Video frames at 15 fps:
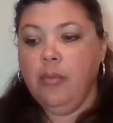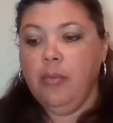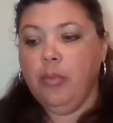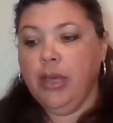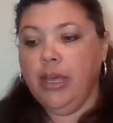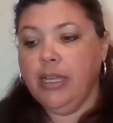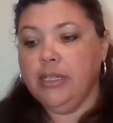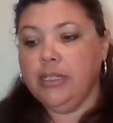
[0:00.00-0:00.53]

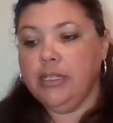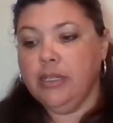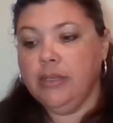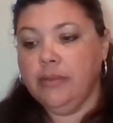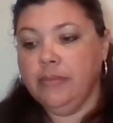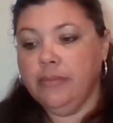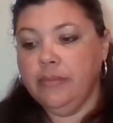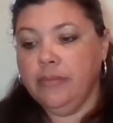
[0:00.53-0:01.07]
But
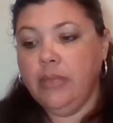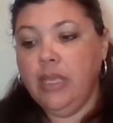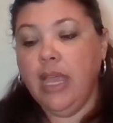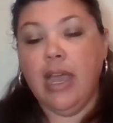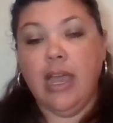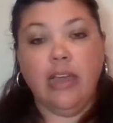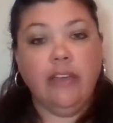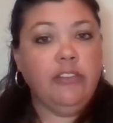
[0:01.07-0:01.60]

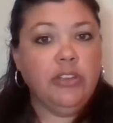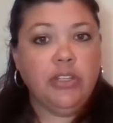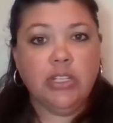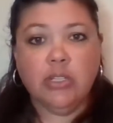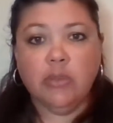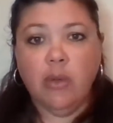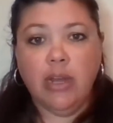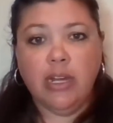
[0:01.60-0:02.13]
yeah, if you
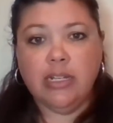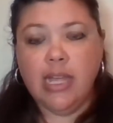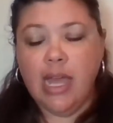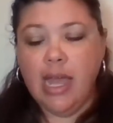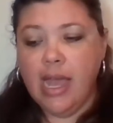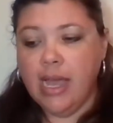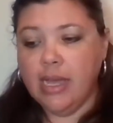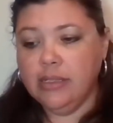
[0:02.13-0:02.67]
just wanted to
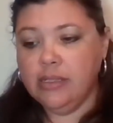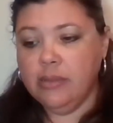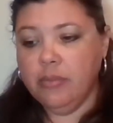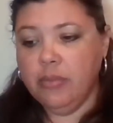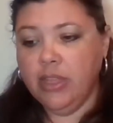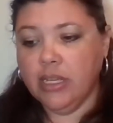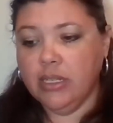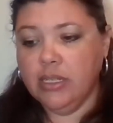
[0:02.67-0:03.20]
add some
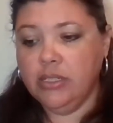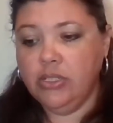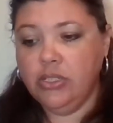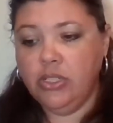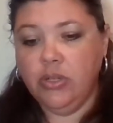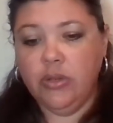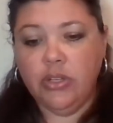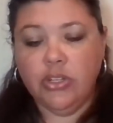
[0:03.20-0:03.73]
thickness
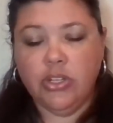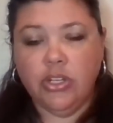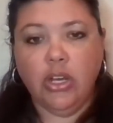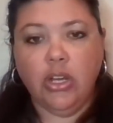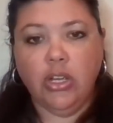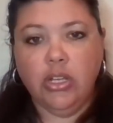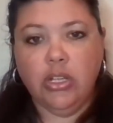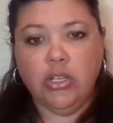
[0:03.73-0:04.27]
to it, sure,
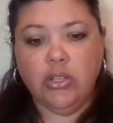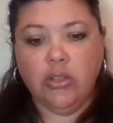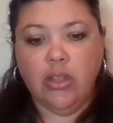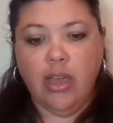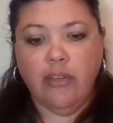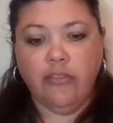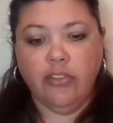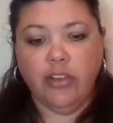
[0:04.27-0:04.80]
you could do
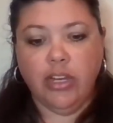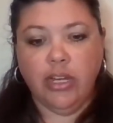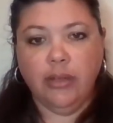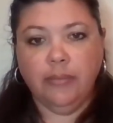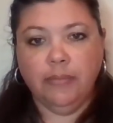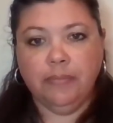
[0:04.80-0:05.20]
that, Frida.